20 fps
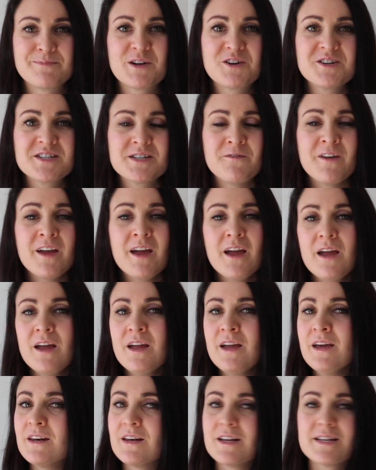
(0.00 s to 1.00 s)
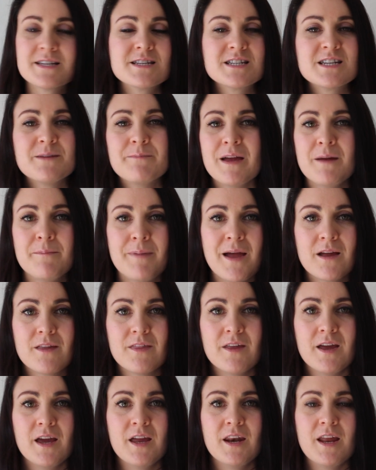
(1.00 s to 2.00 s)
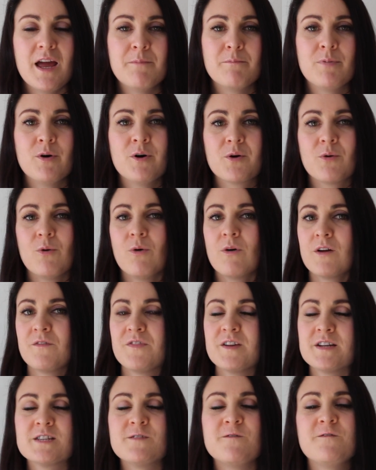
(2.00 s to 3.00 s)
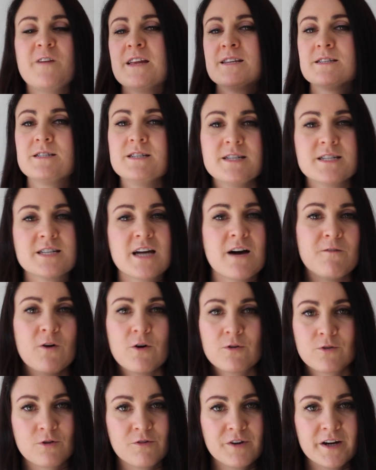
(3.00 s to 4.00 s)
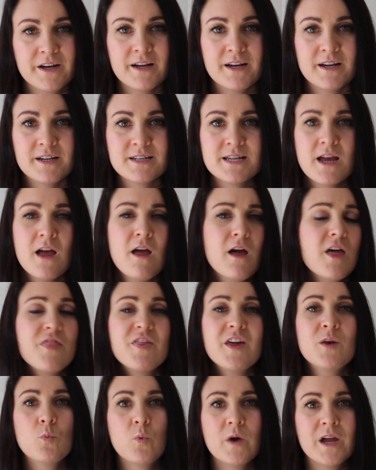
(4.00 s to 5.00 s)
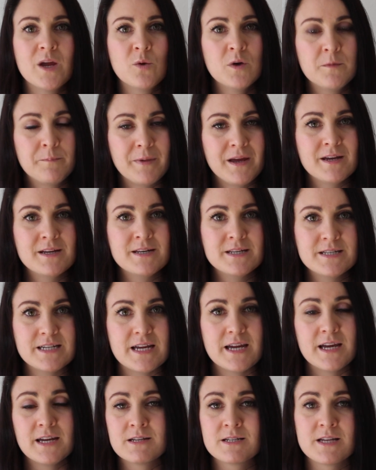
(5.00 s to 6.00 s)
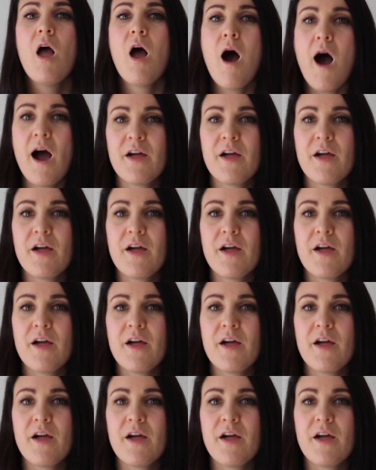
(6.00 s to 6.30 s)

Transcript: because if he had listened to me back then and put all of this fancy stuff on credit, then we would be in debt.